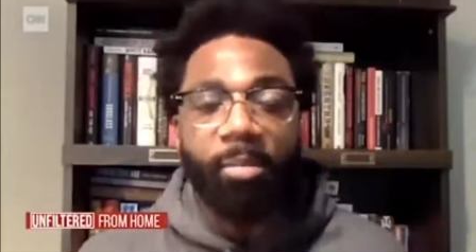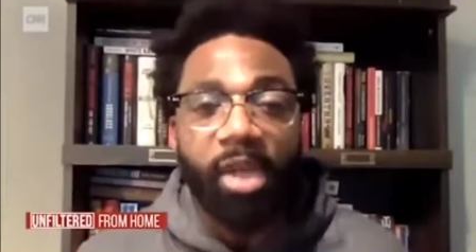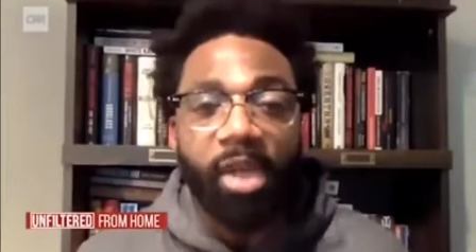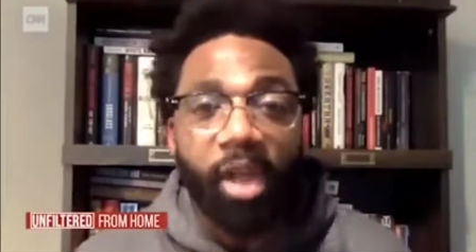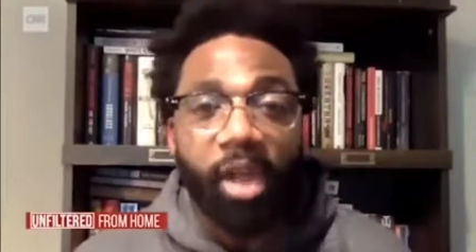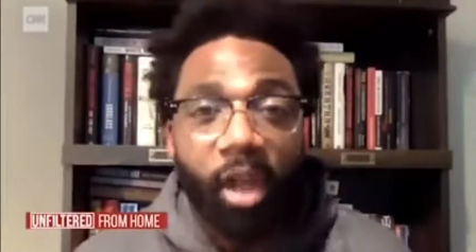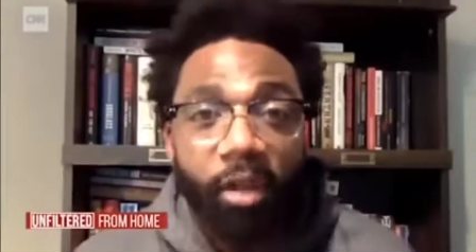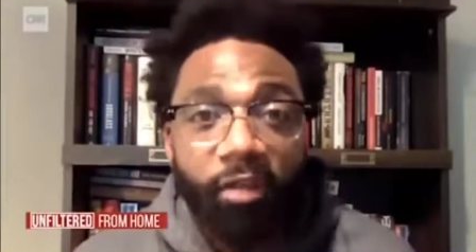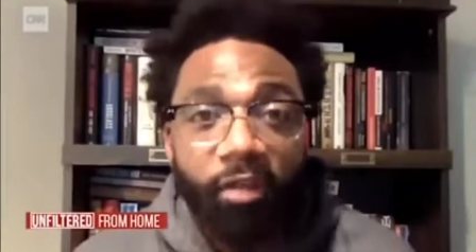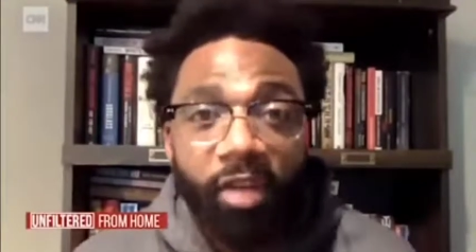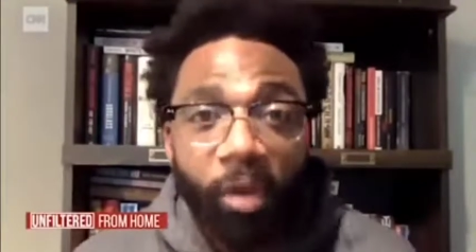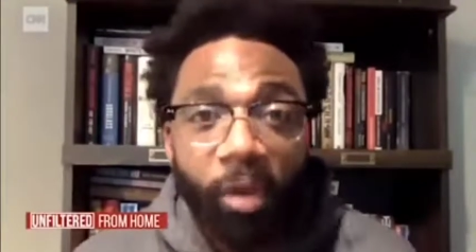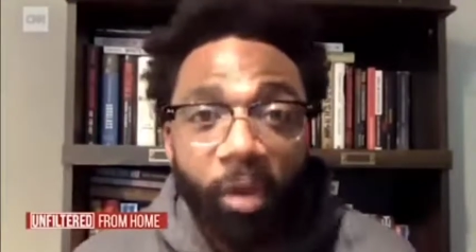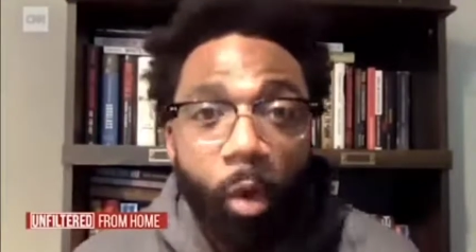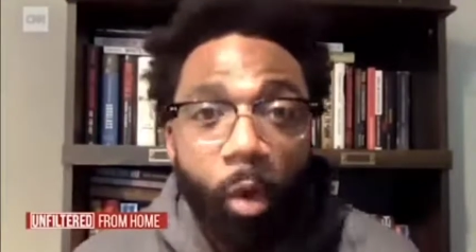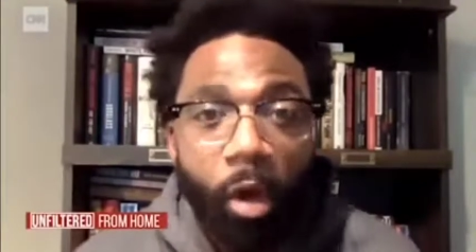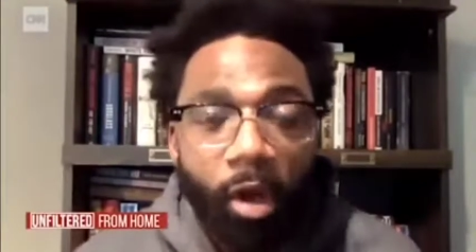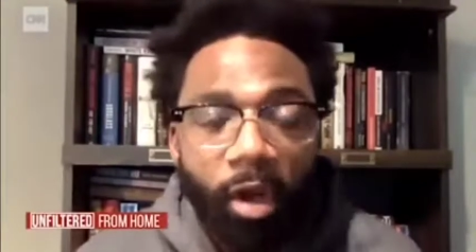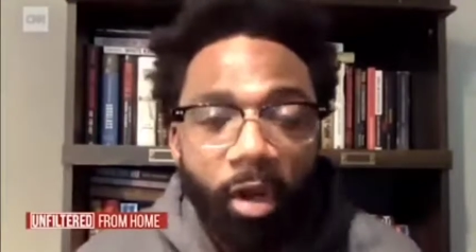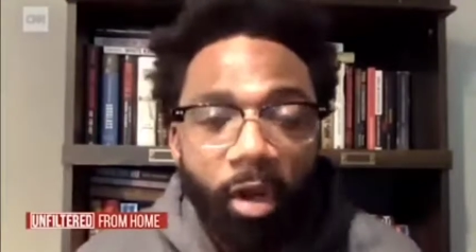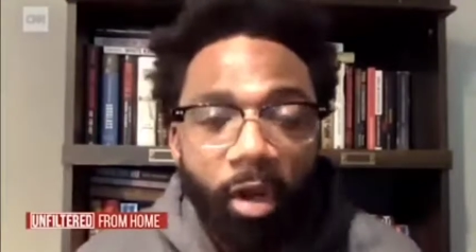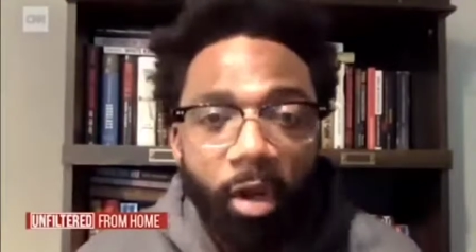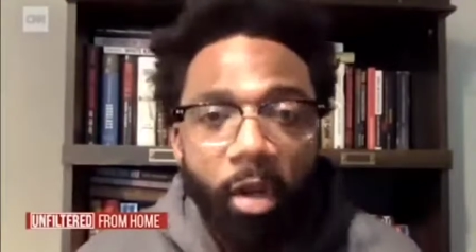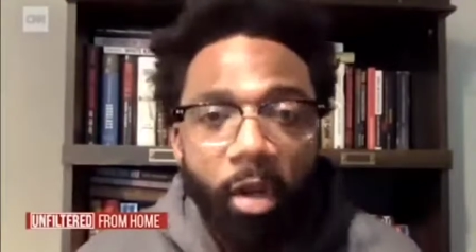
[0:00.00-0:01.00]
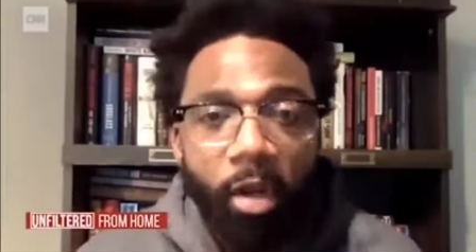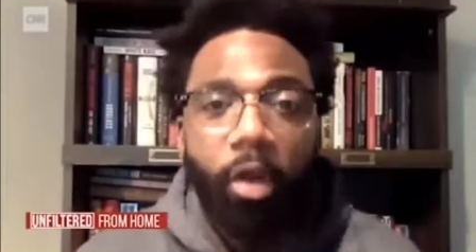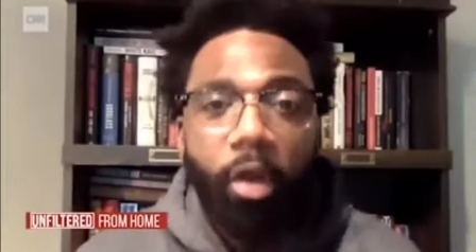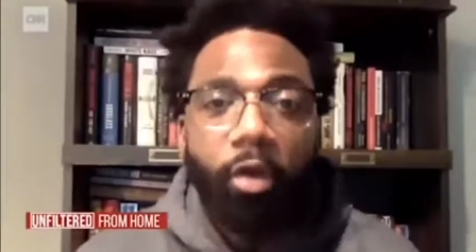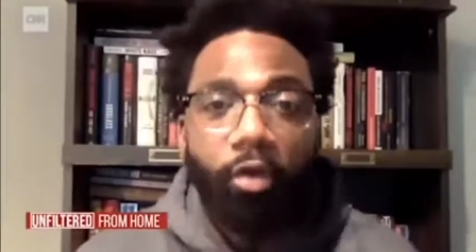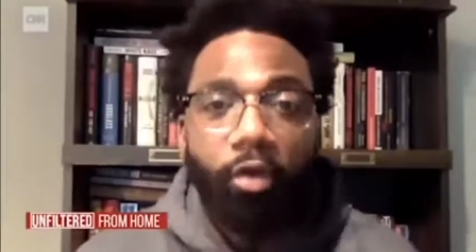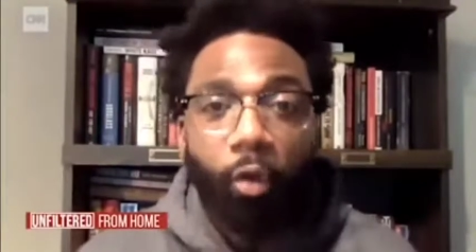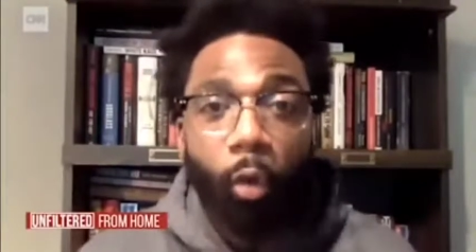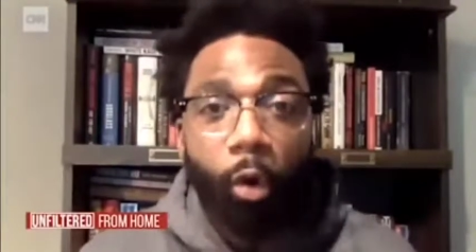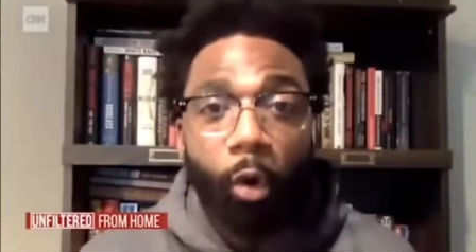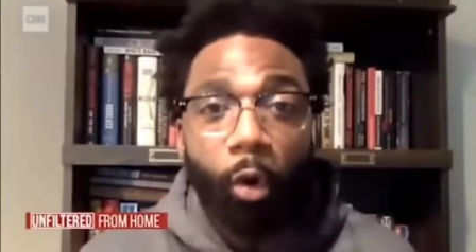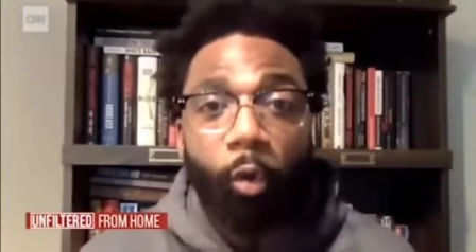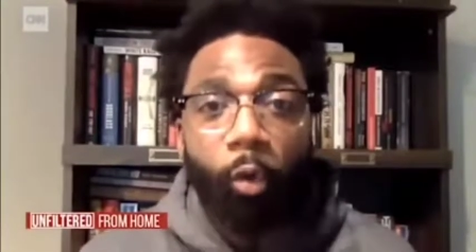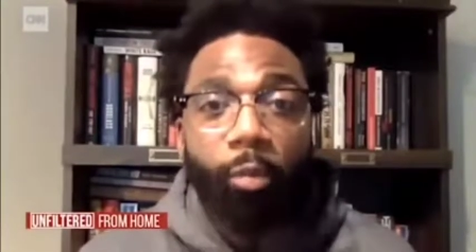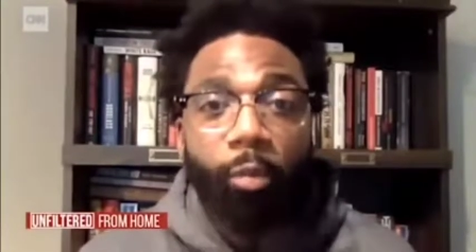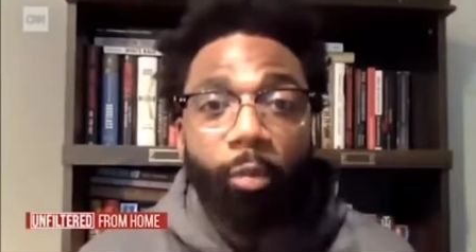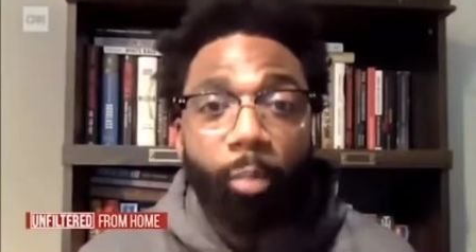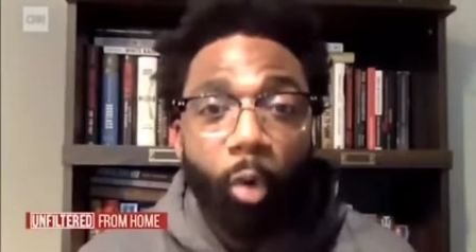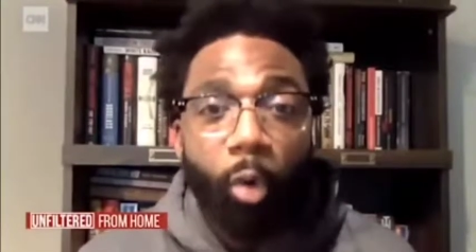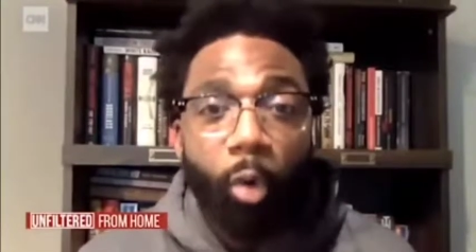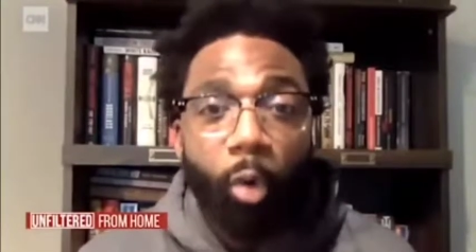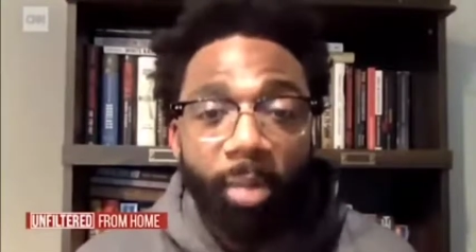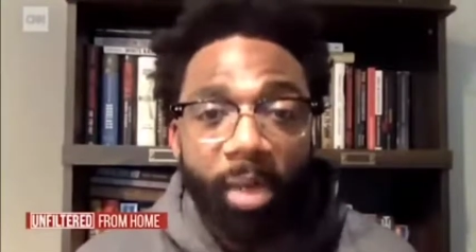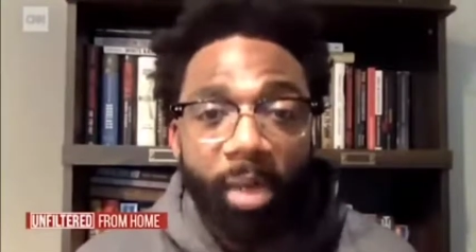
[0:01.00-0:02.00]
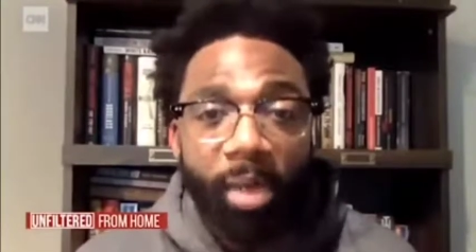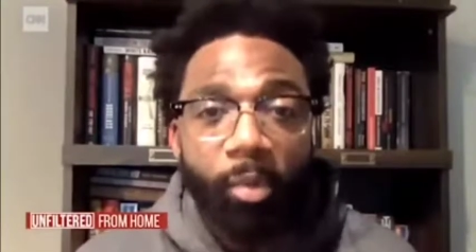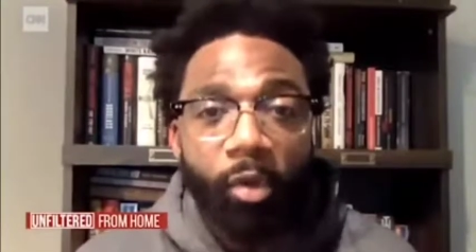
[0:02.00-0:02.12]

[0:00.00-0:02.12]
because he wanted to work with poor